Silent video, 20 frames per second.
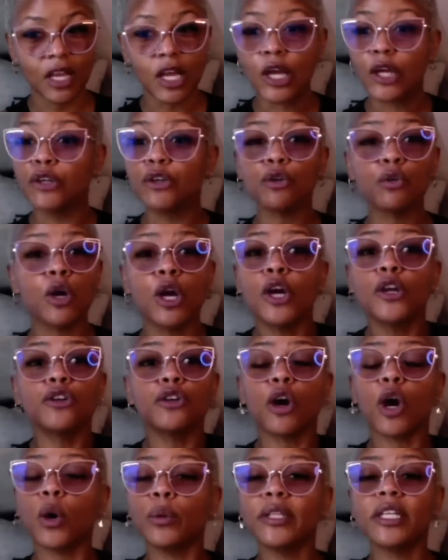
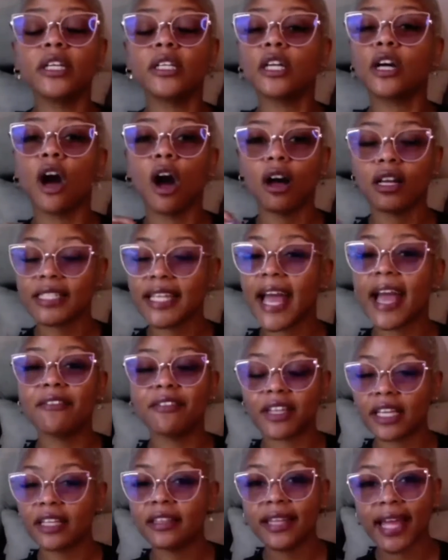You're only going to cause
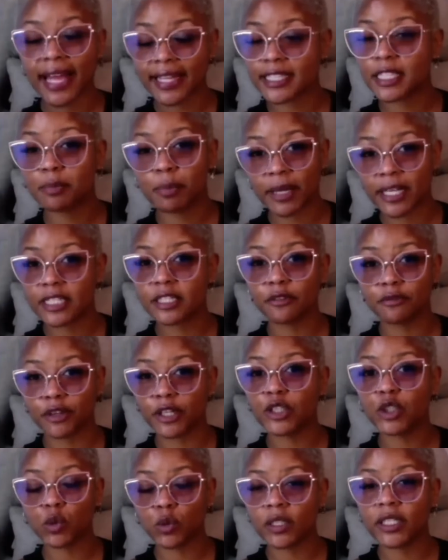havoc in that space
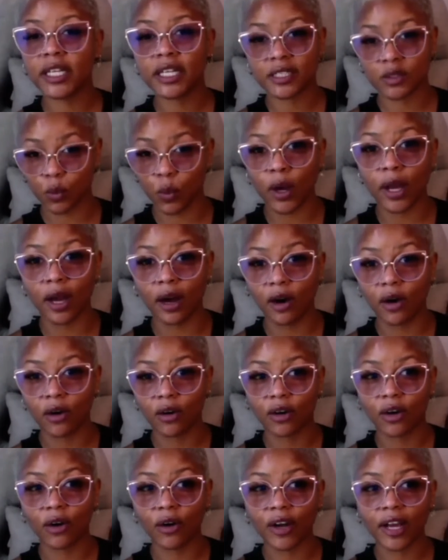eventually as well.
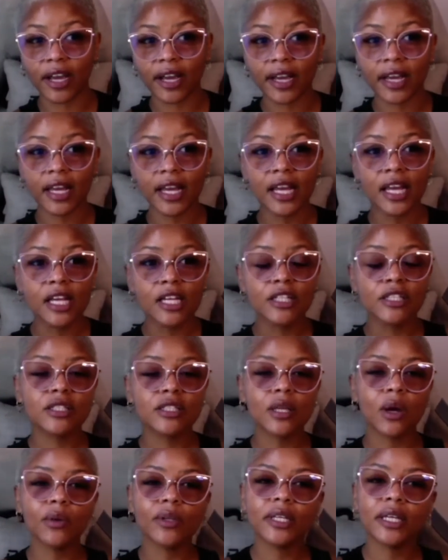Okay.
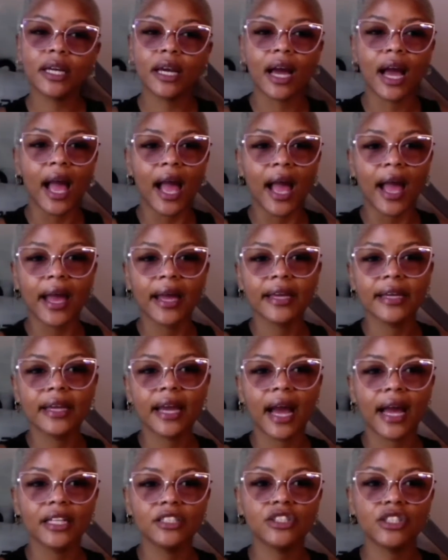So yeah,
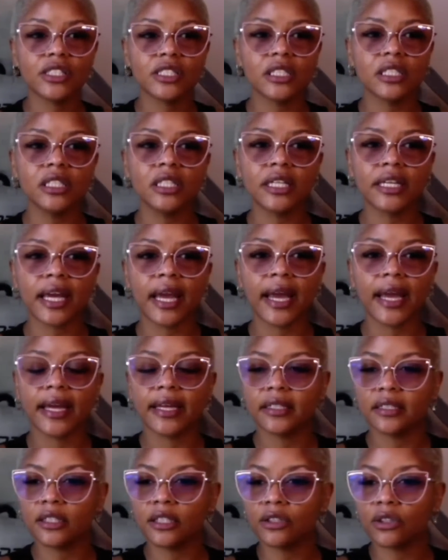I just look
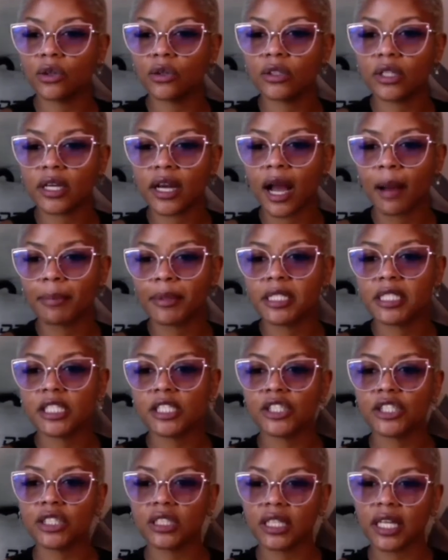at, you know, the
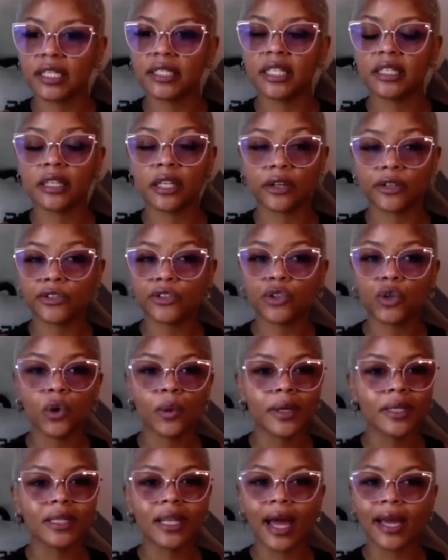competition thing that they're
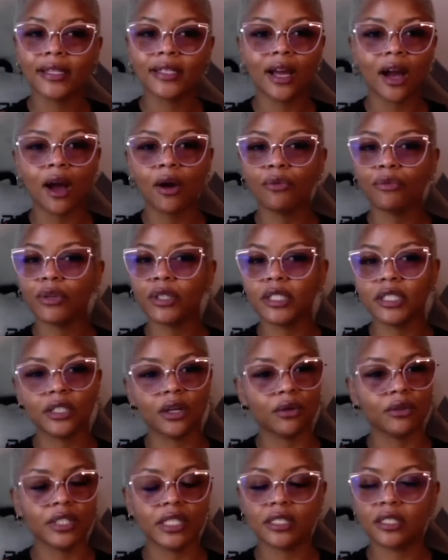doing, like y'all really
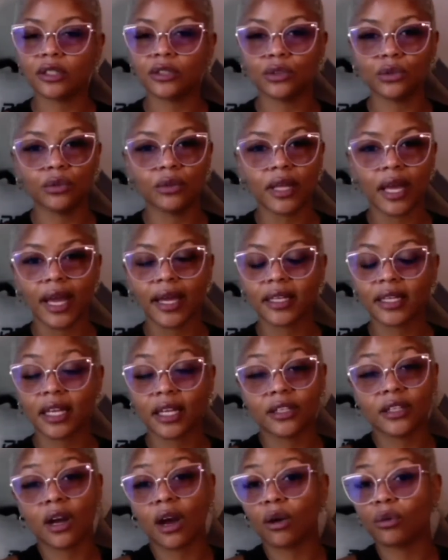don't need to do that.
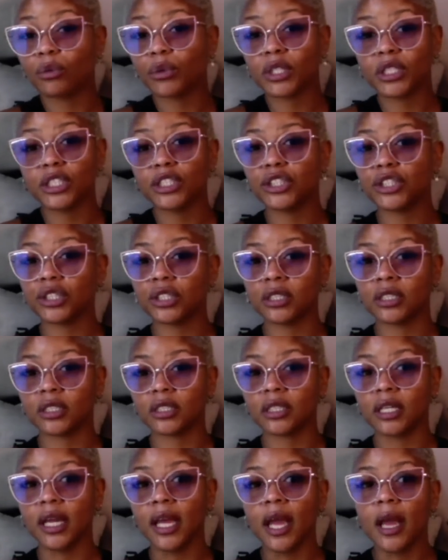And y'all really
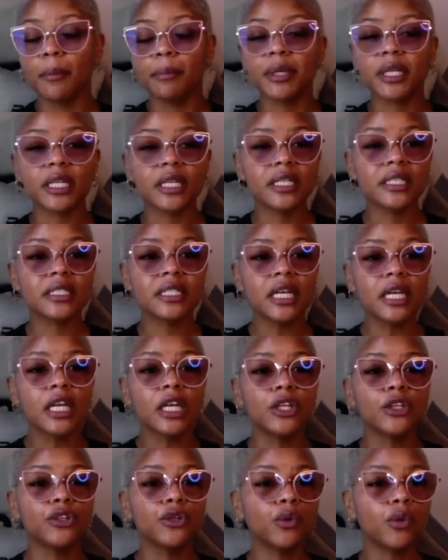shouldn't, because
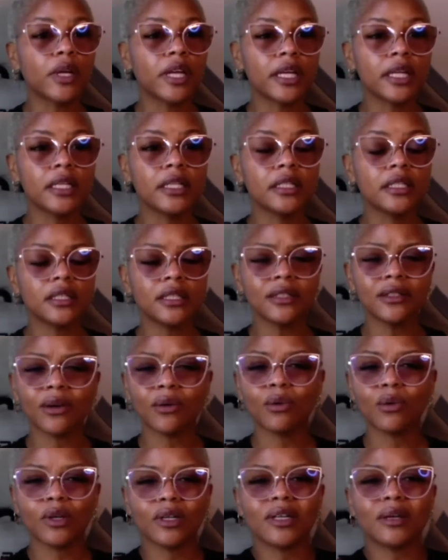you can, you
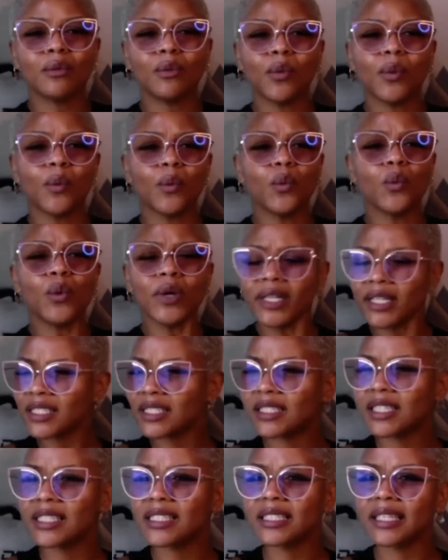know, what
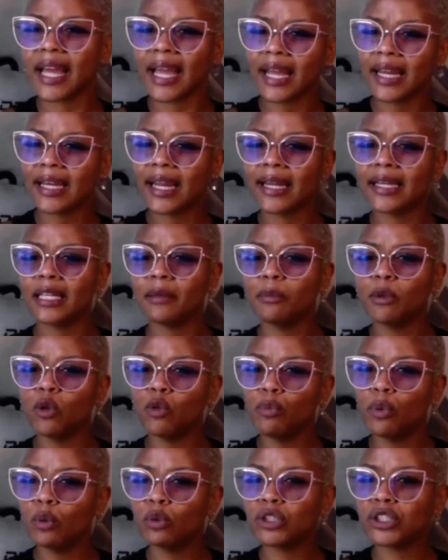is this nan nanny
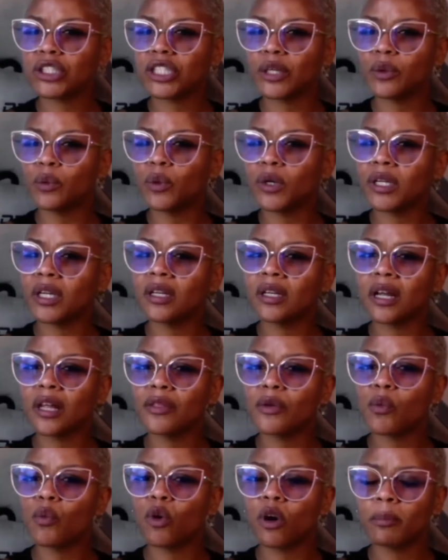boo boo shit with
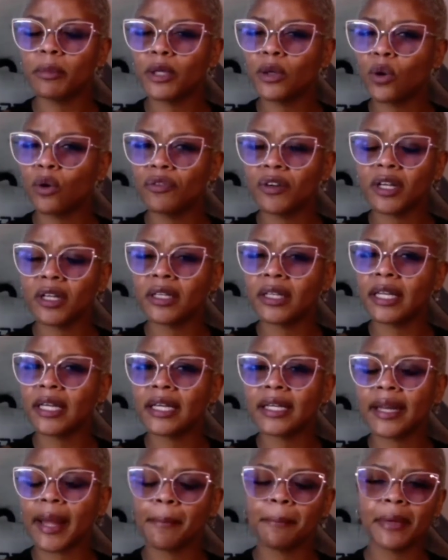another woman over a
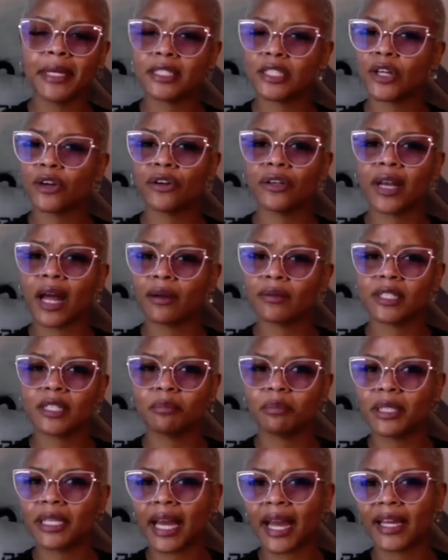nigga that may turn out to
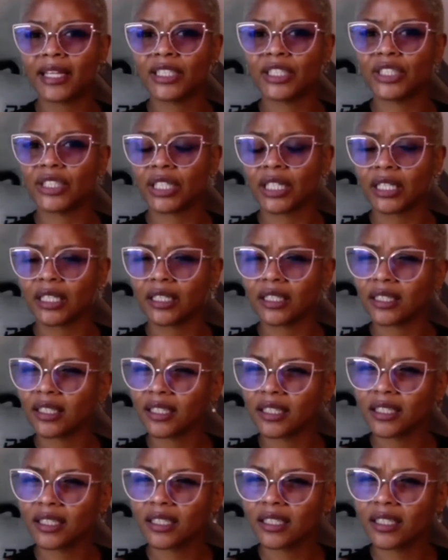be ain't shit.
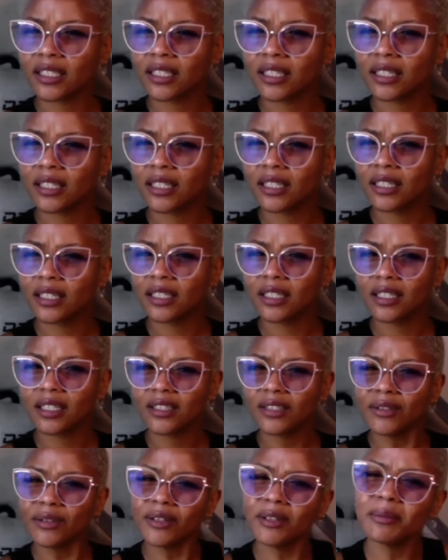
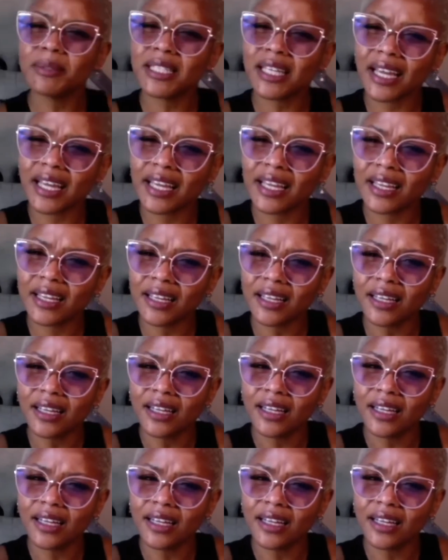You know what I'm saying?